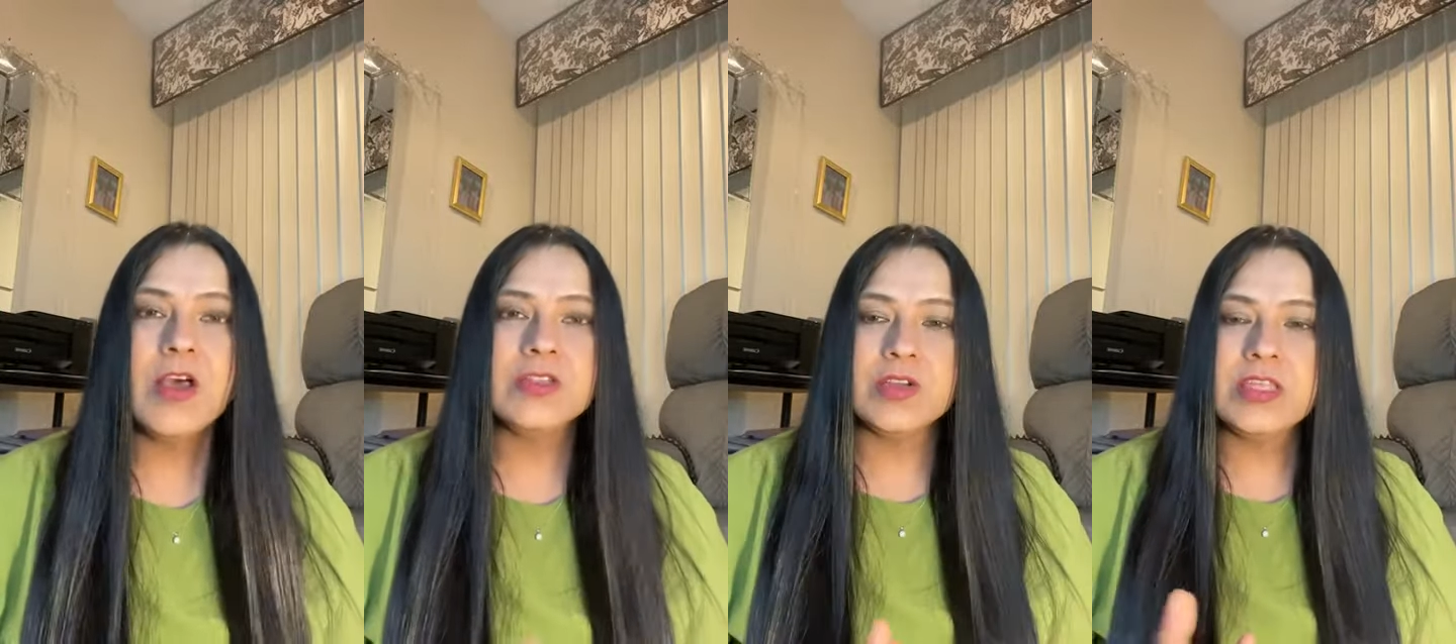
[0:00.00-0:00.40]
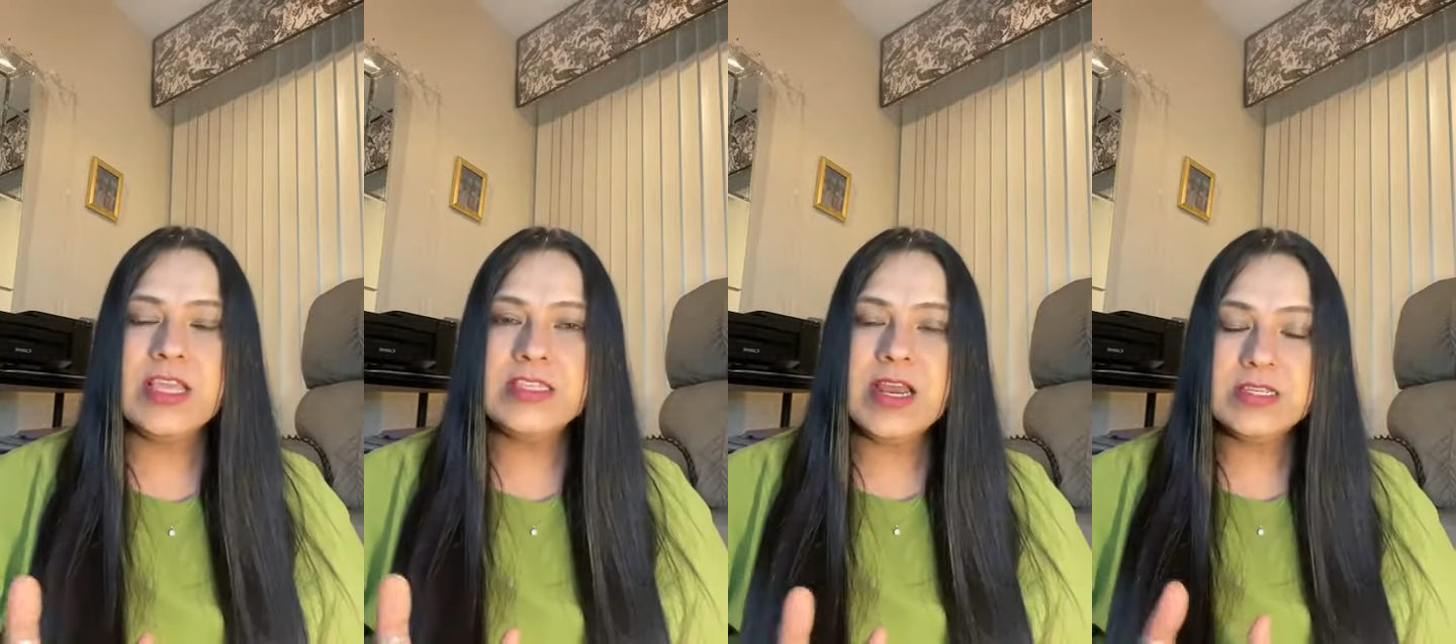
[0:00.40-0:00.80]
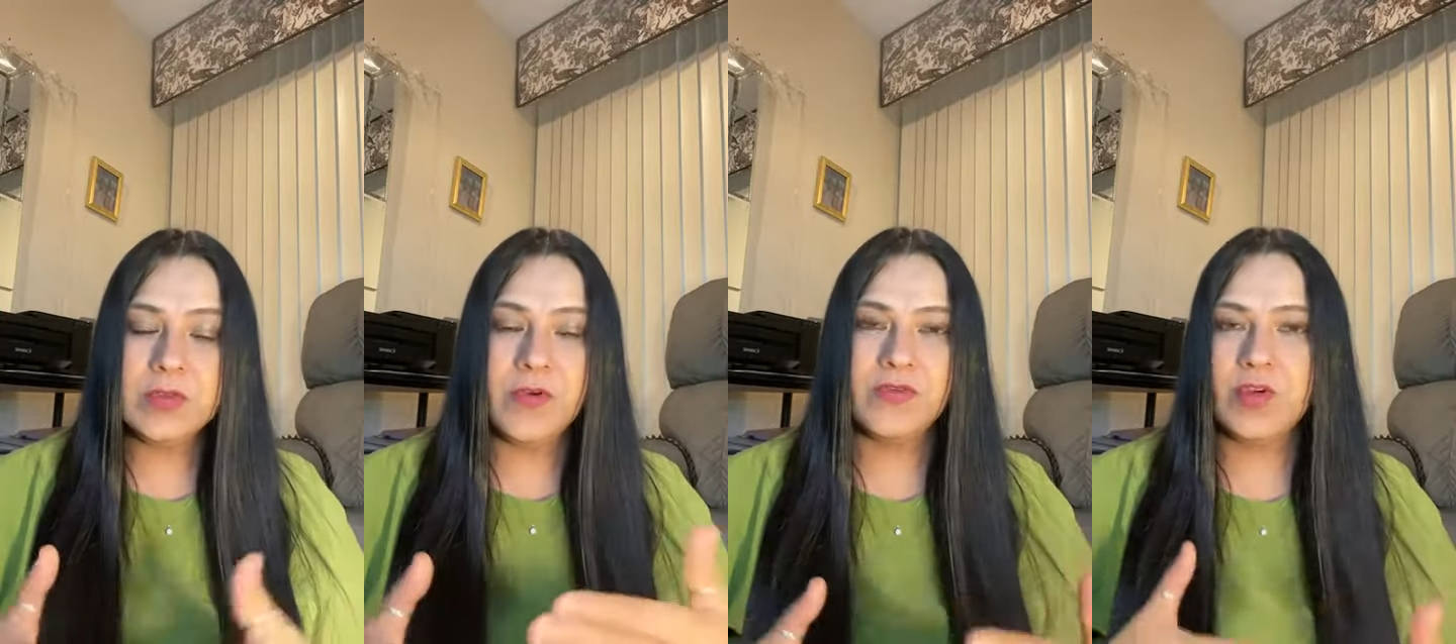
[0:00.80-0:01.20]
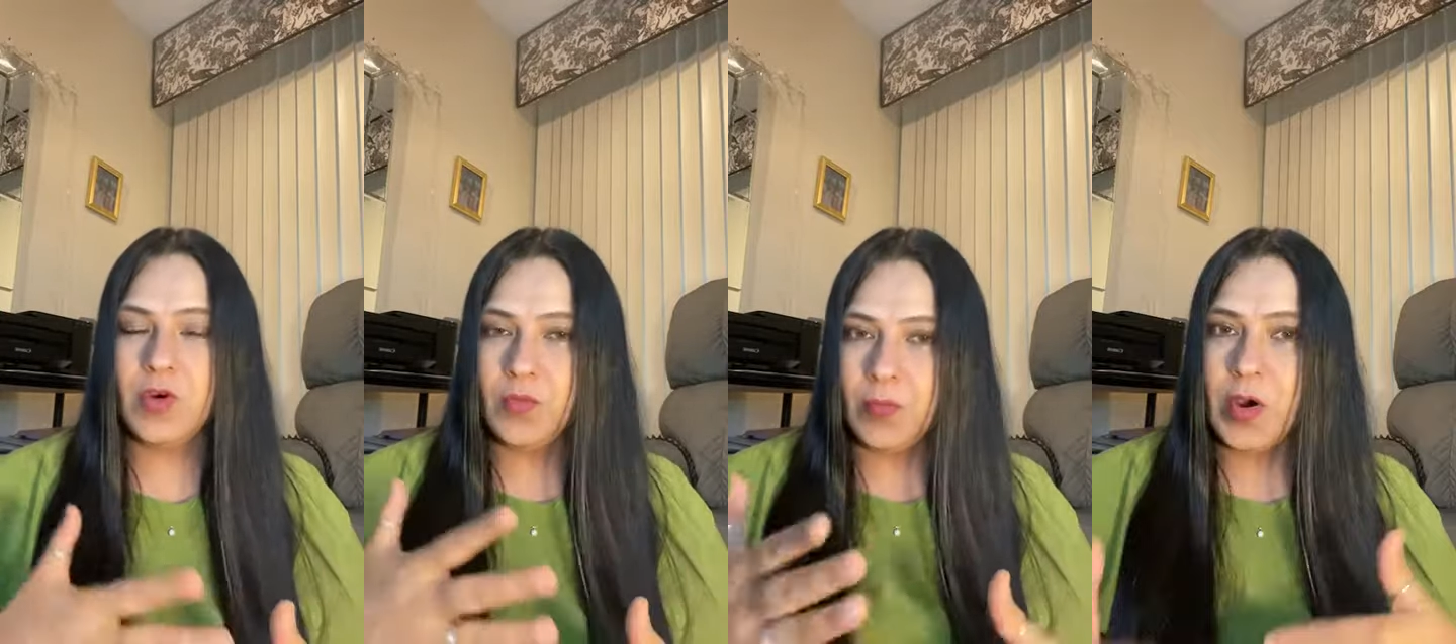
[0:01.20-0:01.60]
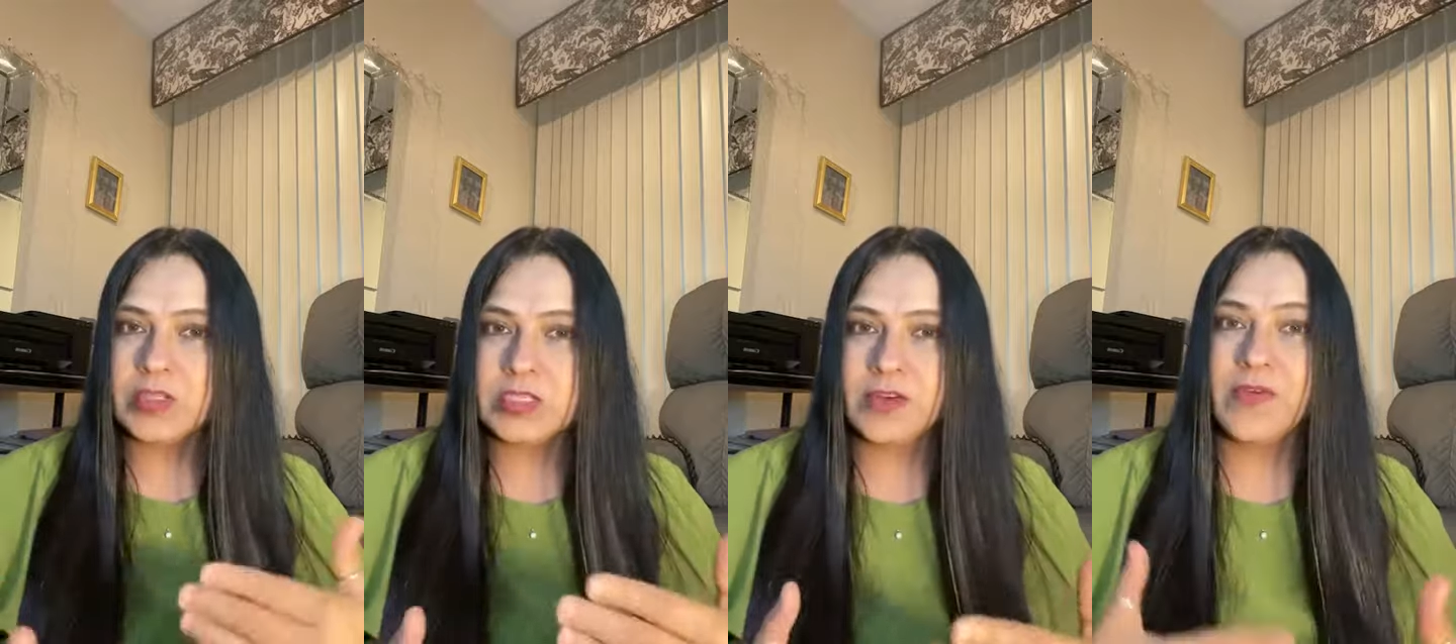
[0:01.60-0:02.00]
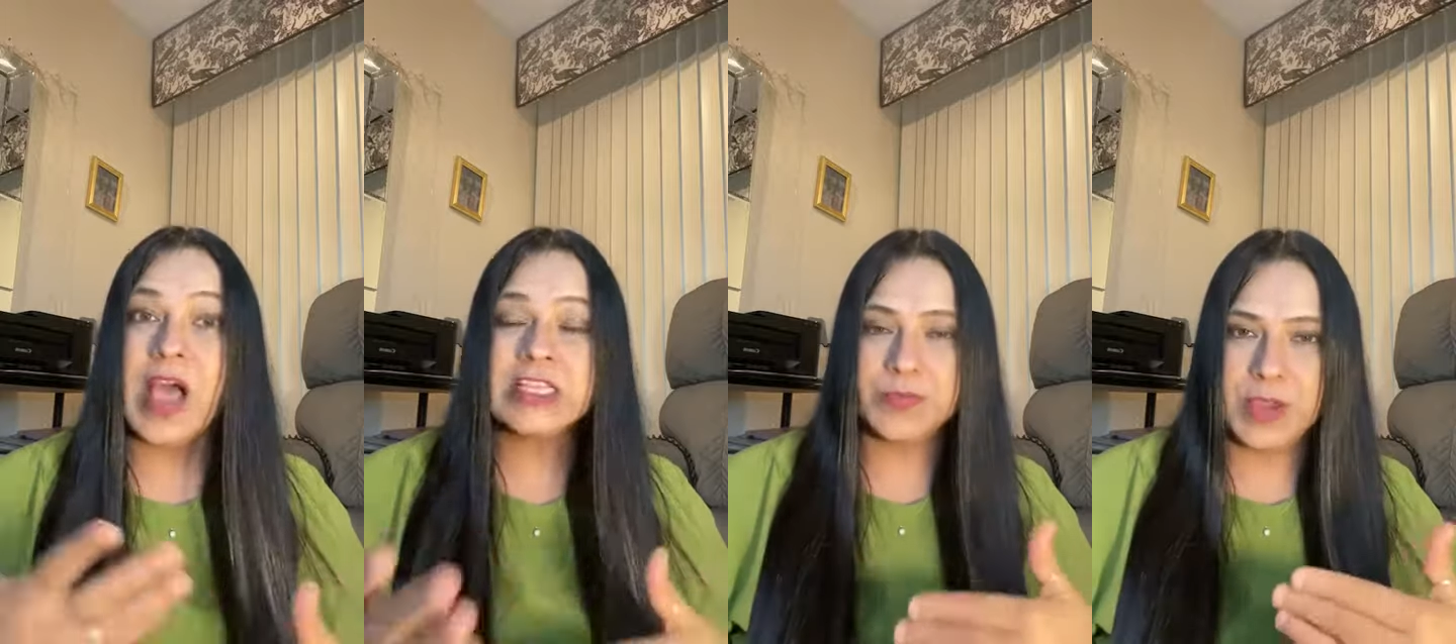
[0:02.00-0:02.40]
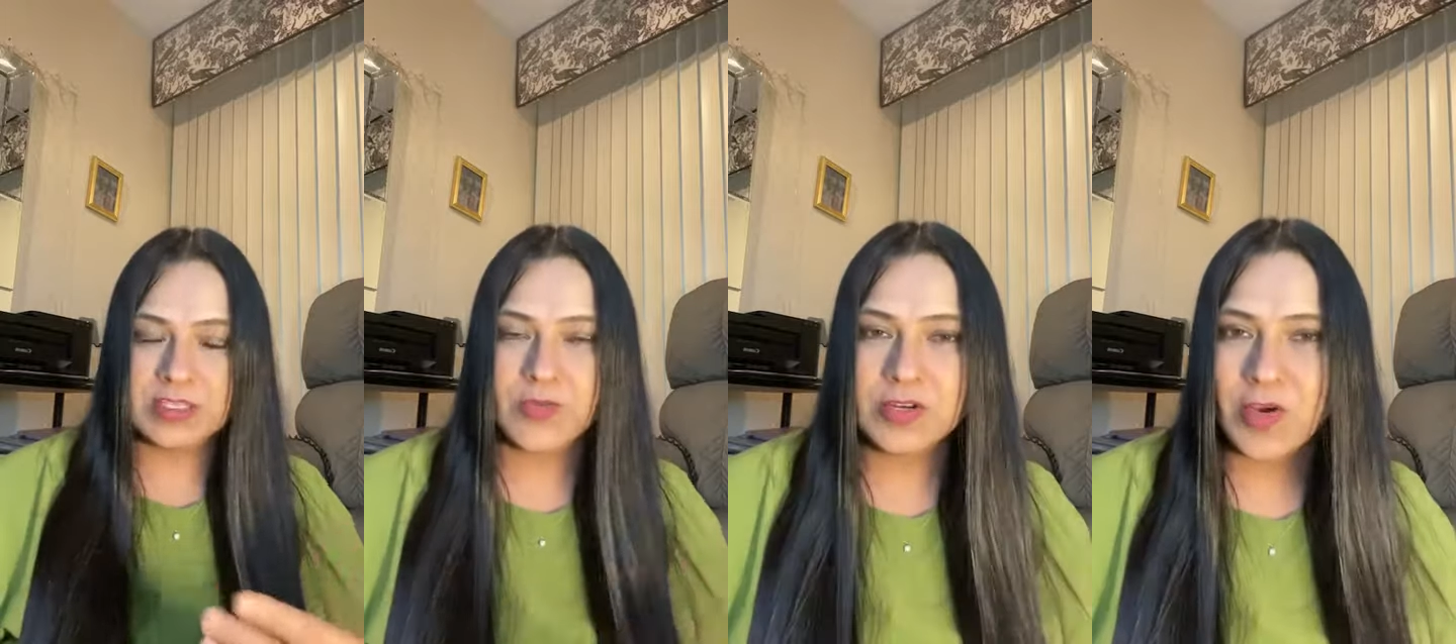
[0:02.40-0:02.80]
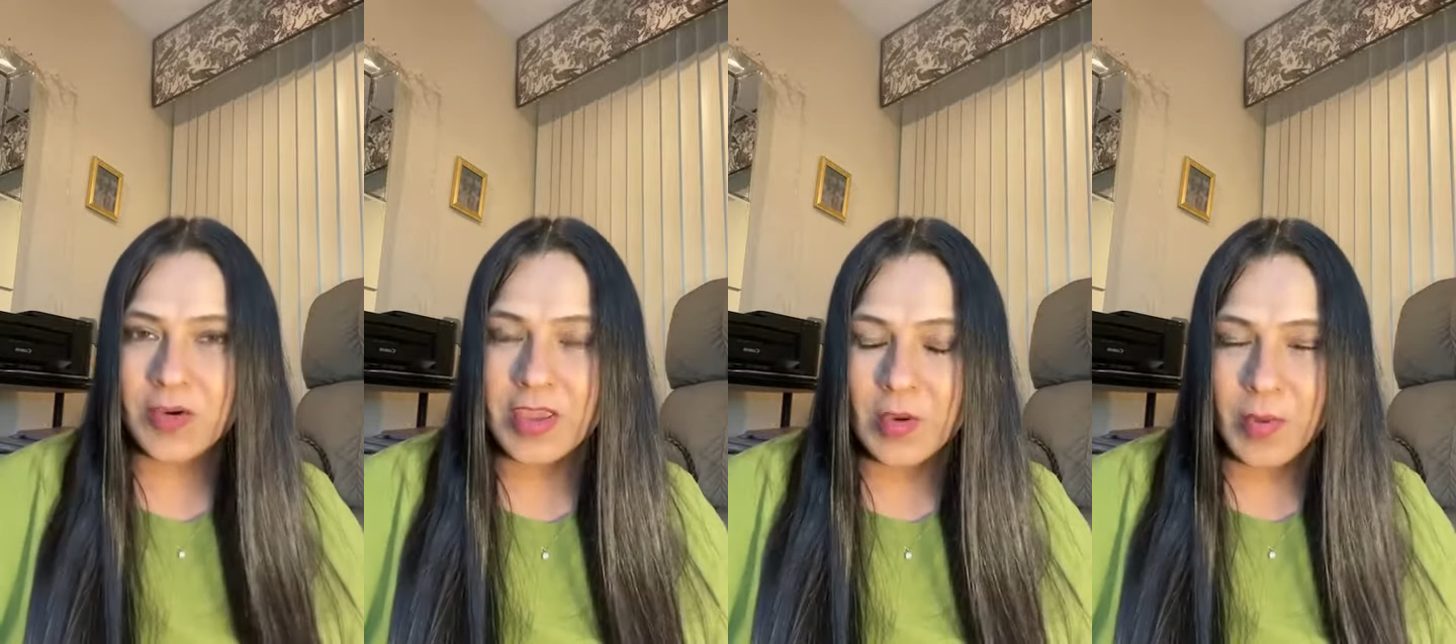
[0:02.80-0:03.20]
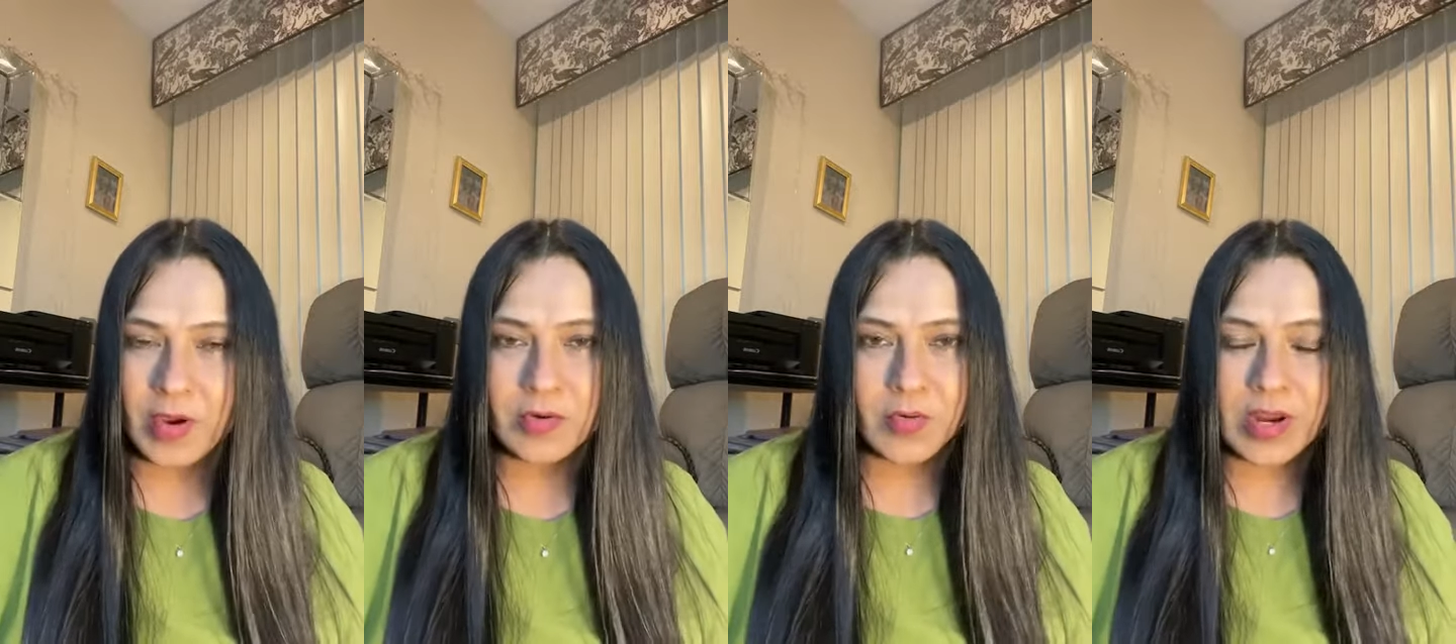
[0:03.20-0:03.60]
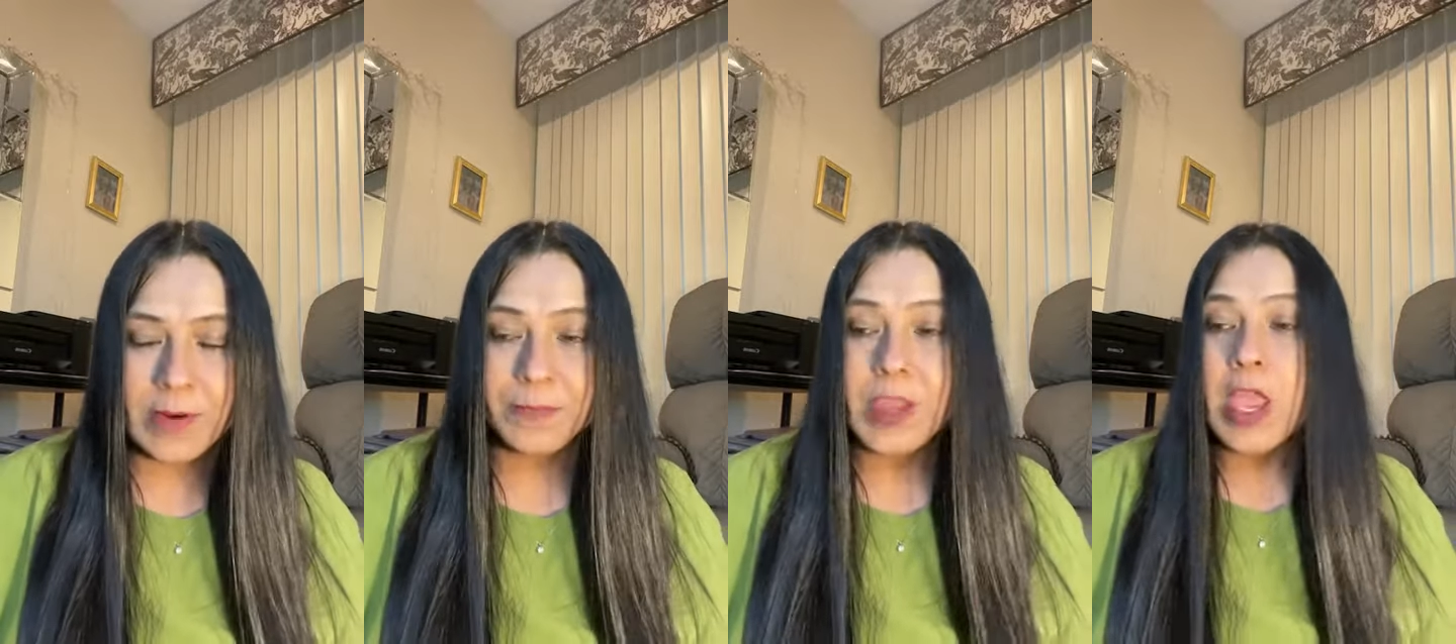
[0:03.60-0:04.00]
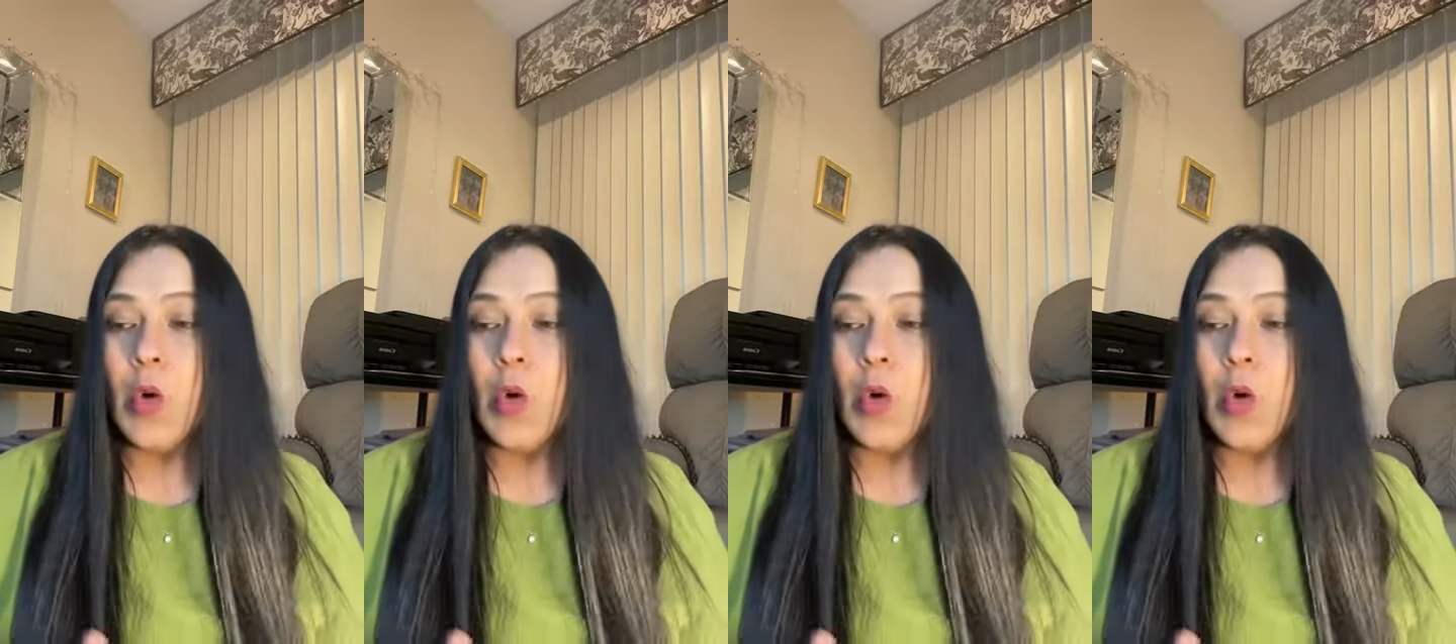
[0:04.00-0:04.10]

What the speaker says: So these are some of the positive aspects we are talking about green.